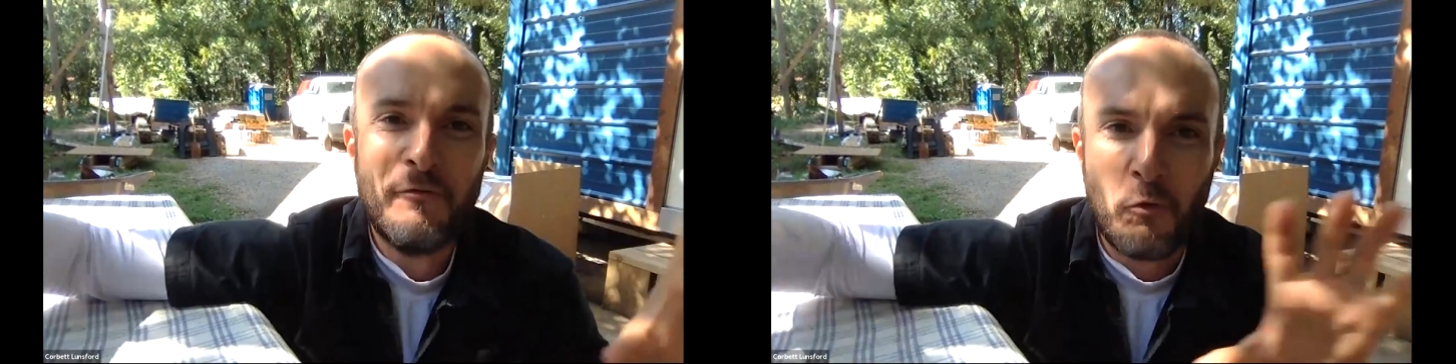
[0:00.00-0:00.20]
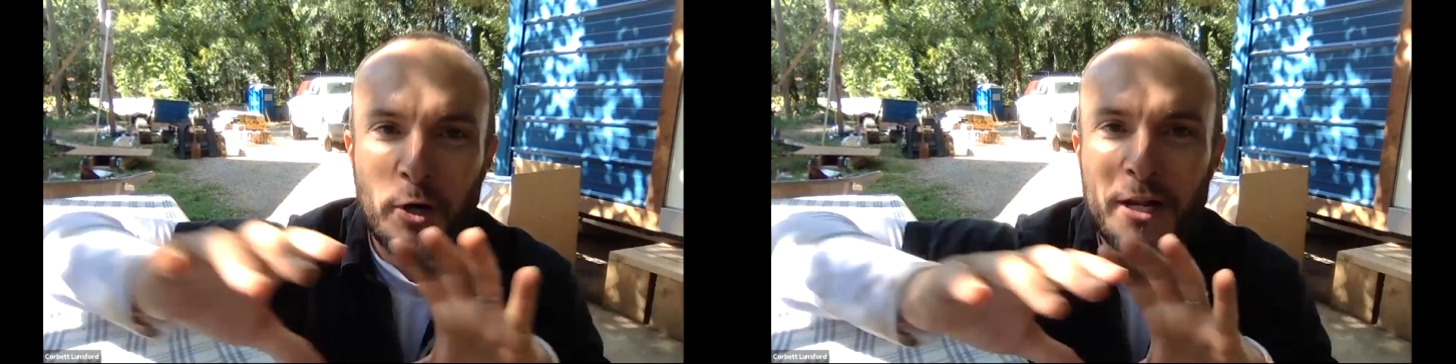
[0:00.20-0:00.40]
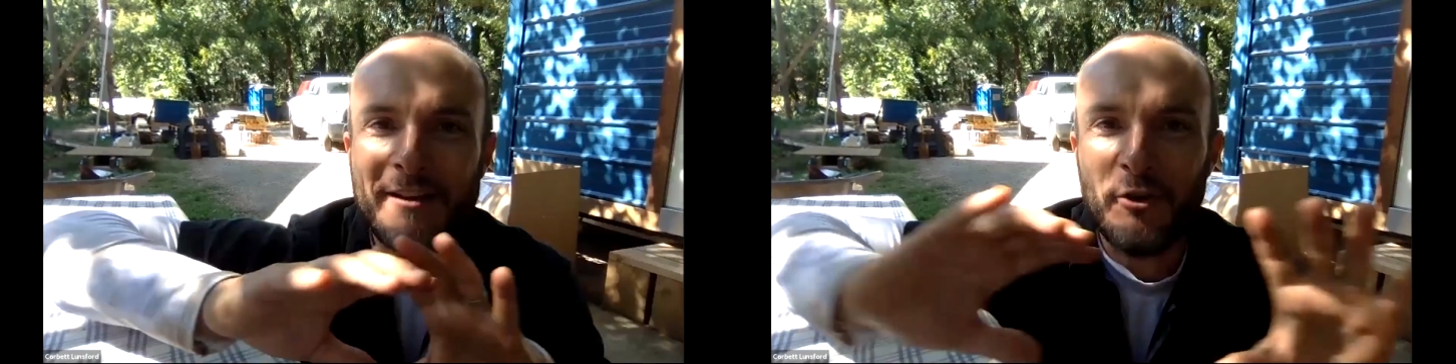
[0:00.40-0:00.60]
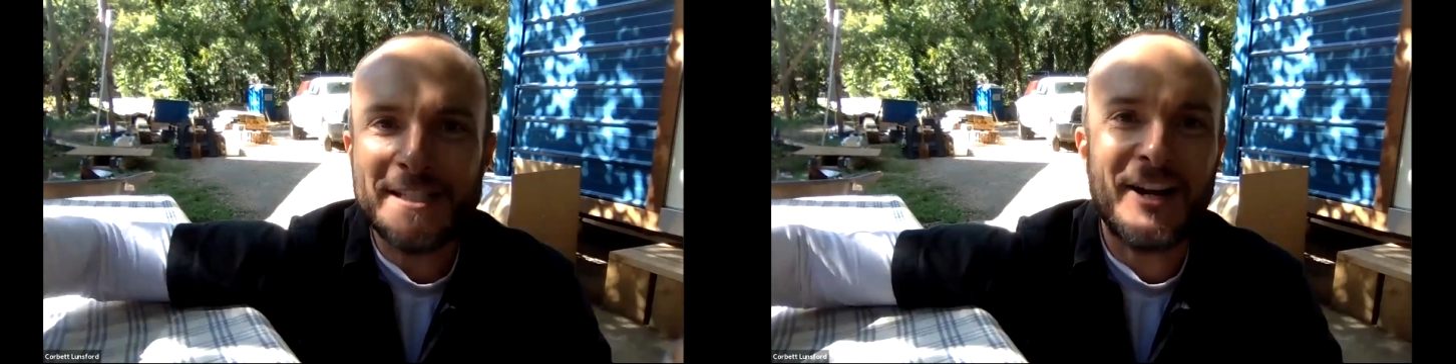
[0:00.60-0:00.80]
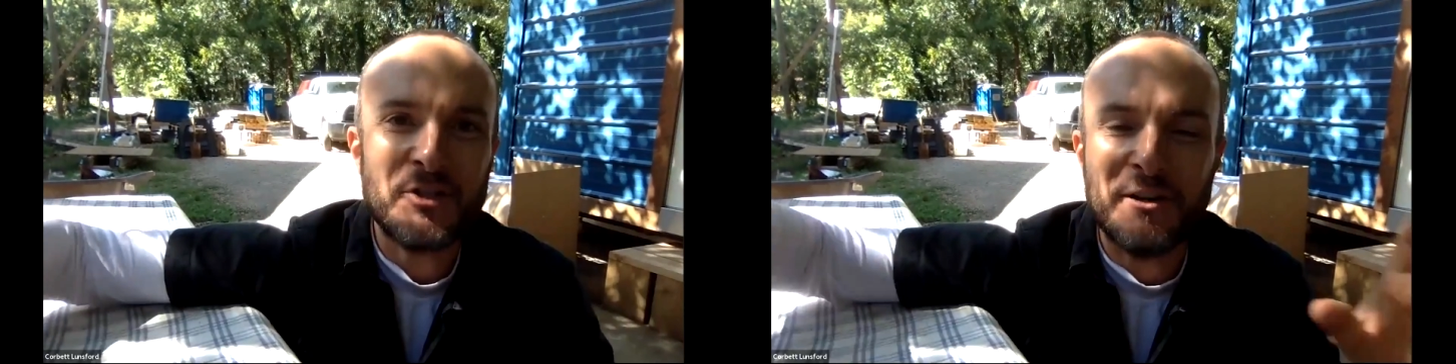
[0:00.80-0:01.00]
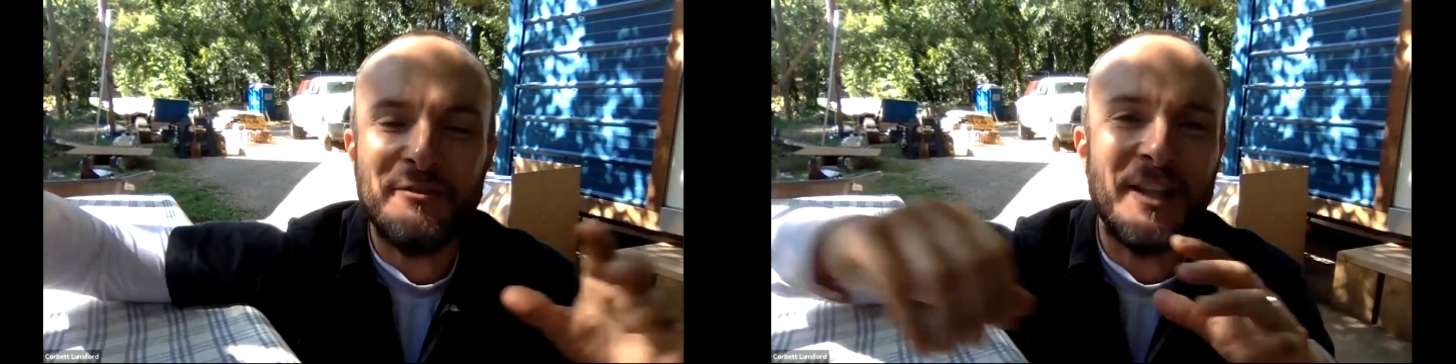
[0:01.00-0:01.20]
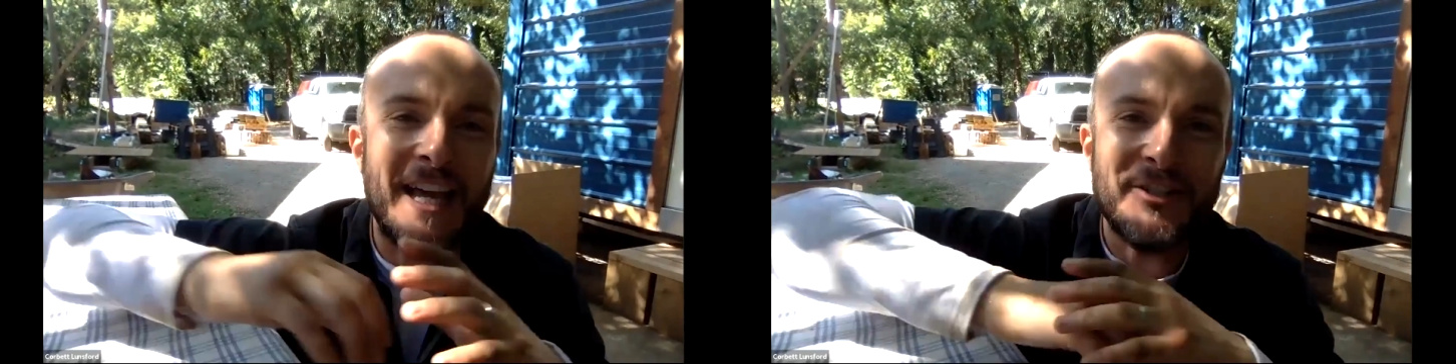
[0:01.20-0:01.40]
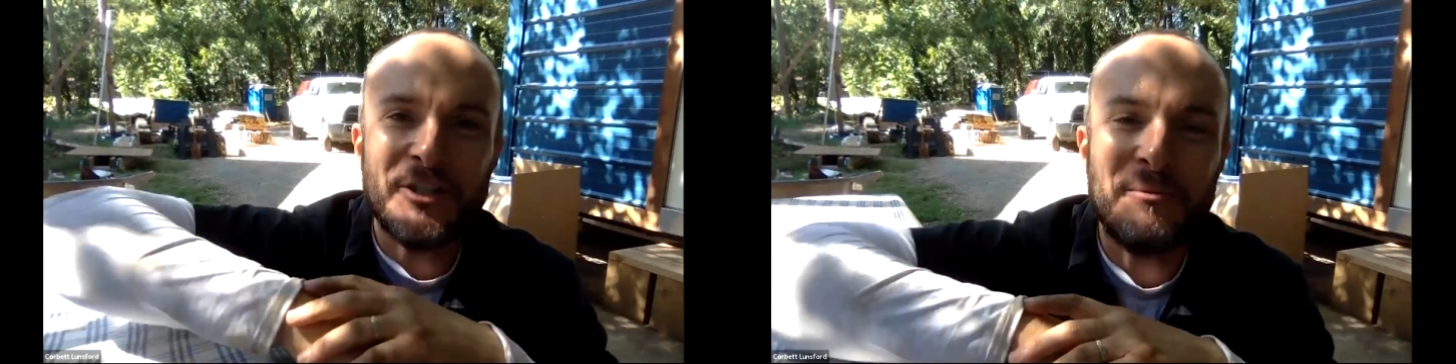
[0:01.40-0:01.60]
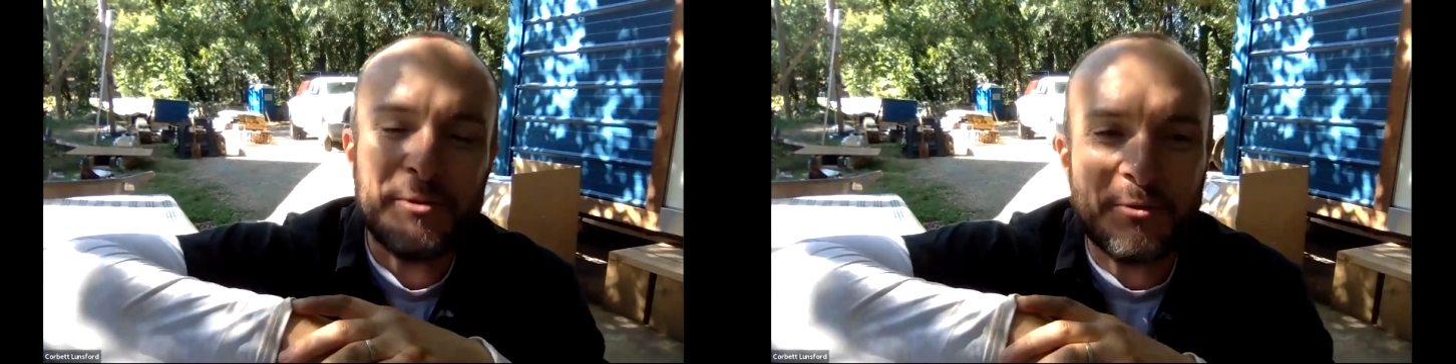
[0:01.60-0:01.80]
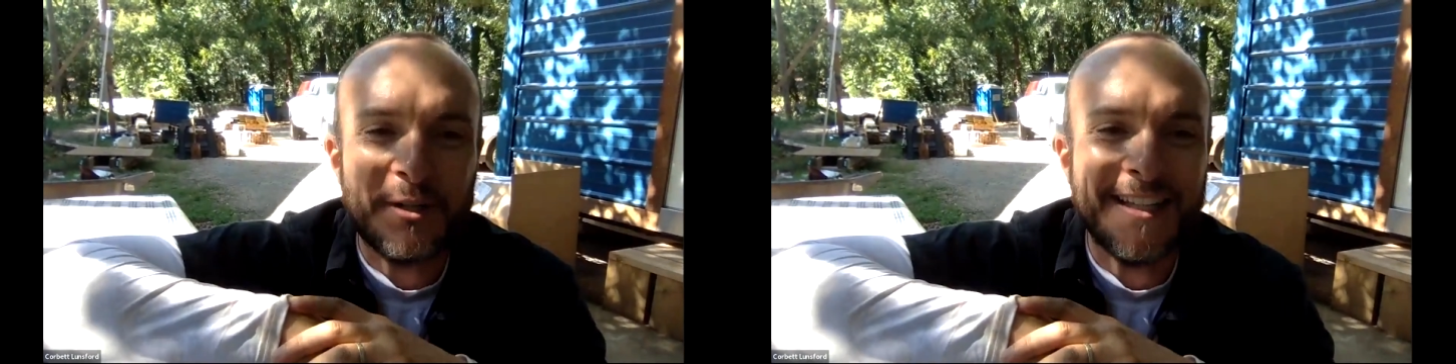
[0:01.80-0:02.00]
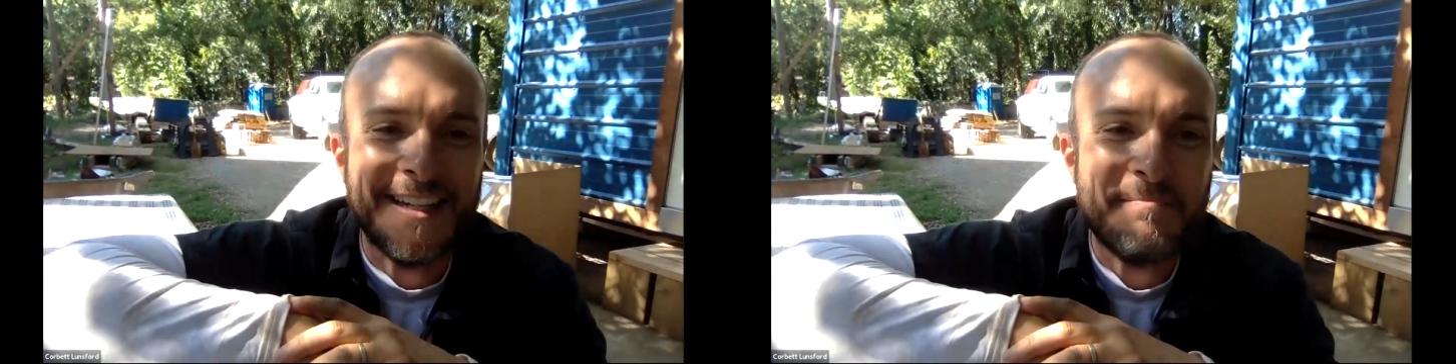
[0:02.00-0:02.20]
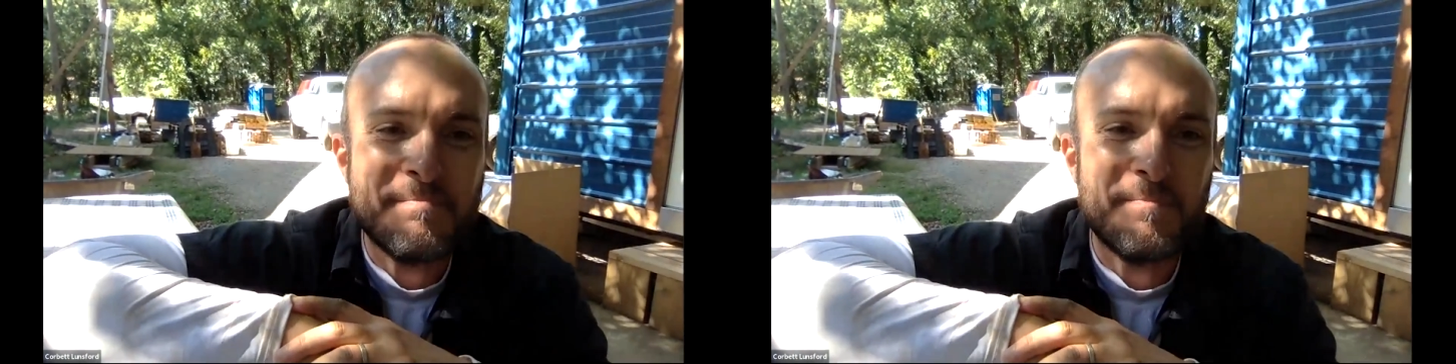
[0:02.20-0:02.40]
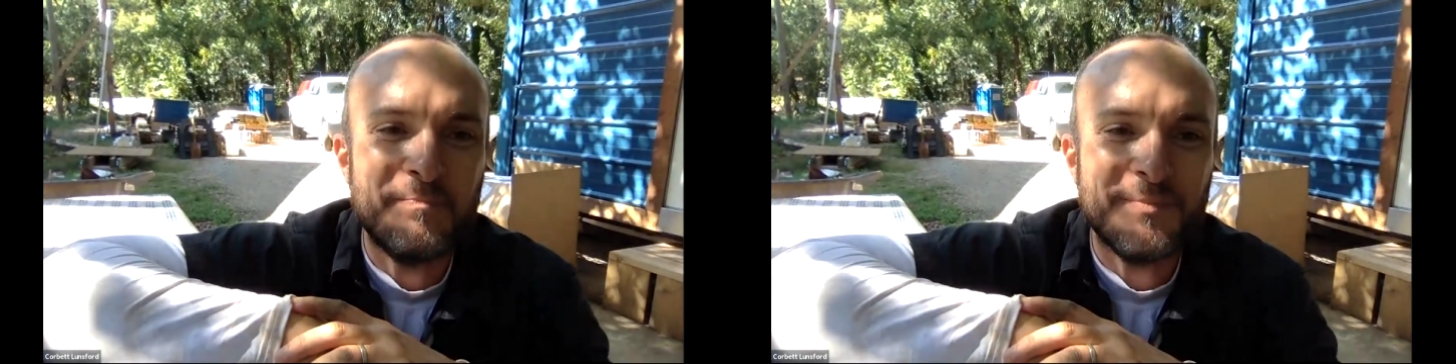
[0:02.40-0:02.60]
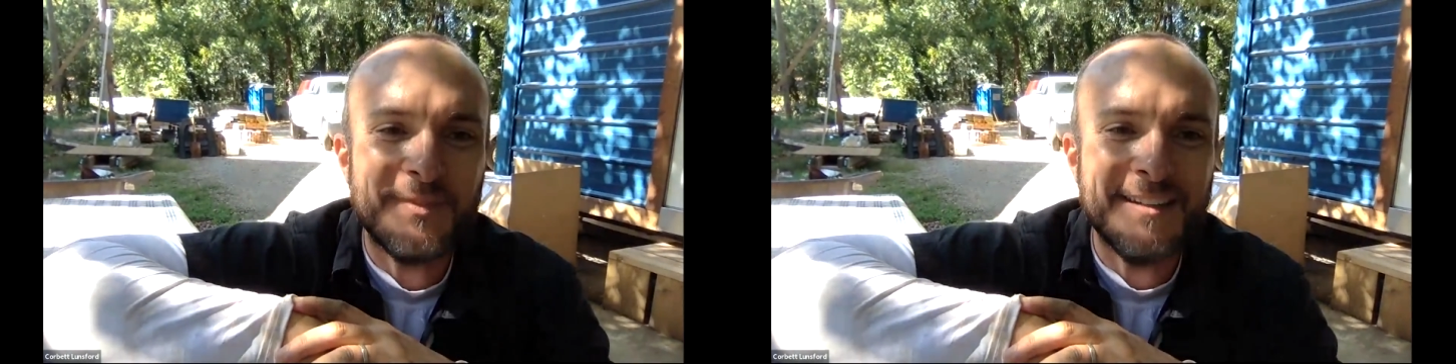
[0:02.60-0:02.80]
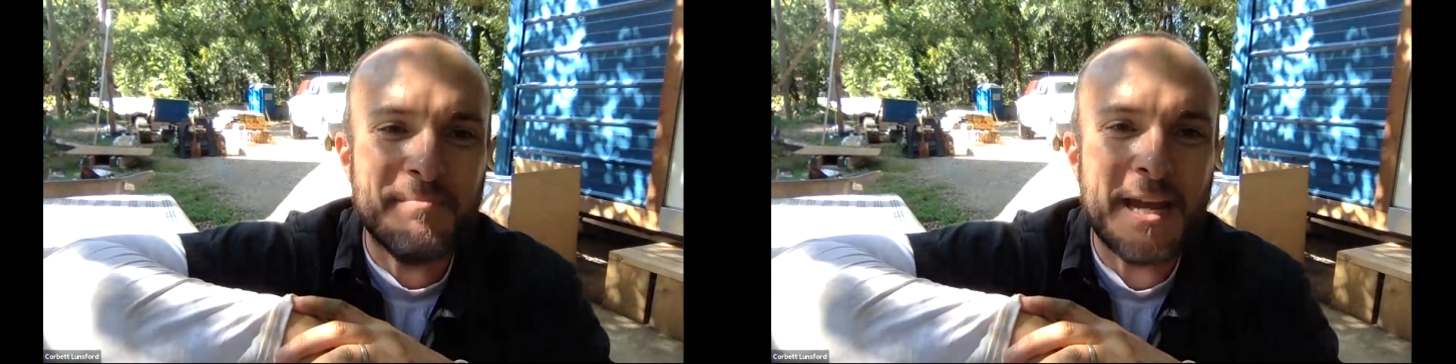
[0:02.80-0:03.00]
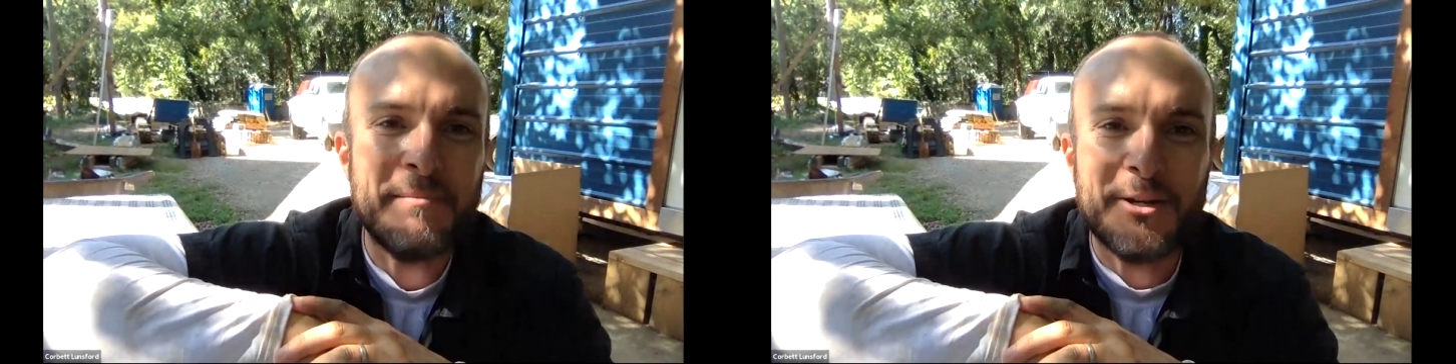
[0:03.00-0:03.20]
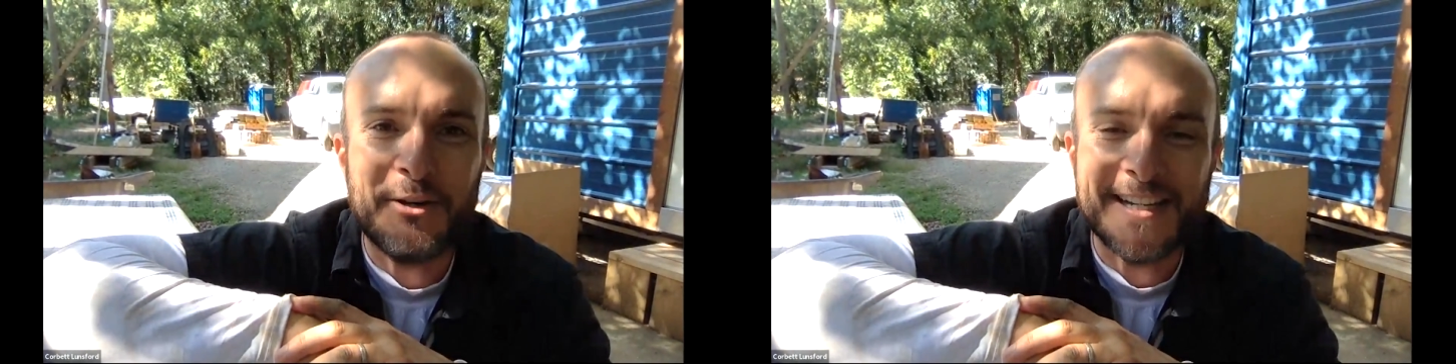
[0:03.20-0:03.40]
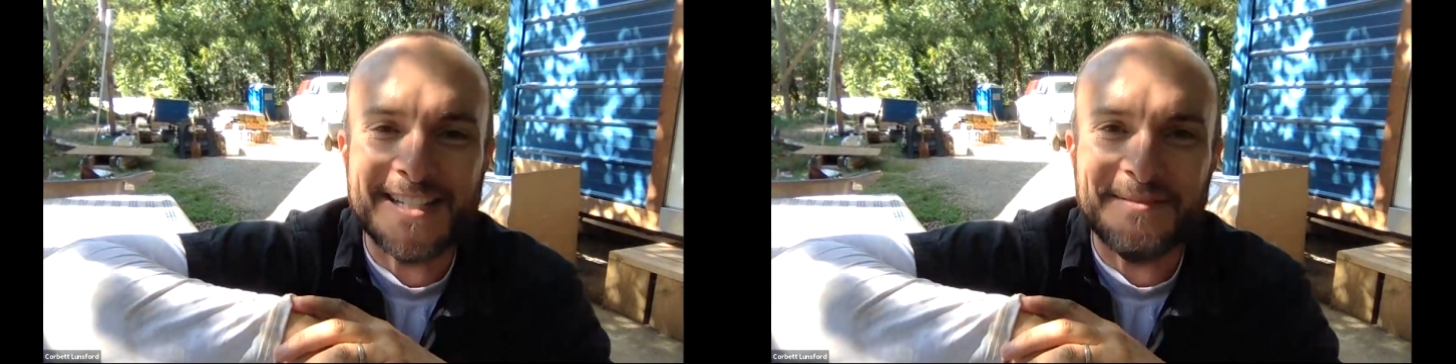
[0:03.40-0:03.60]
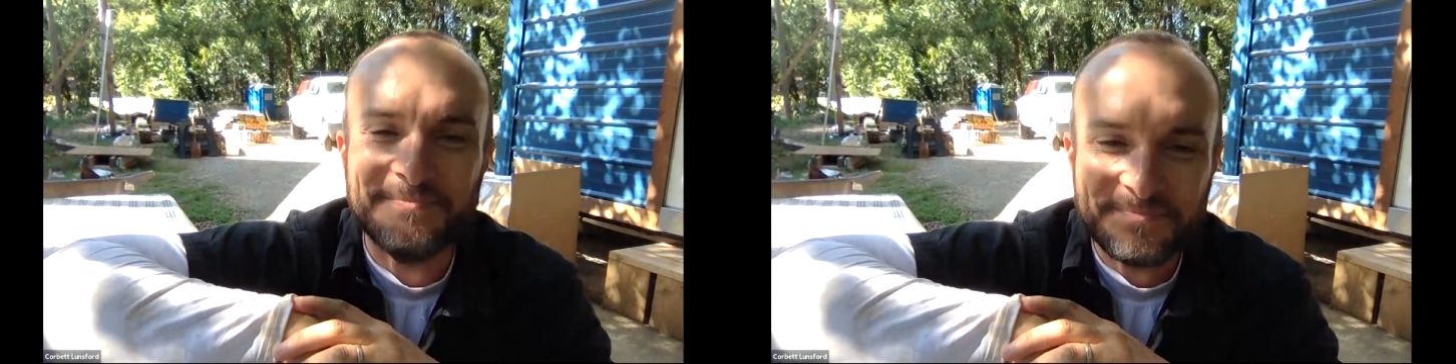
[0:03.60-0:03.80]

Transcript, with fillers: forty foot section of ledger was really making me crazy.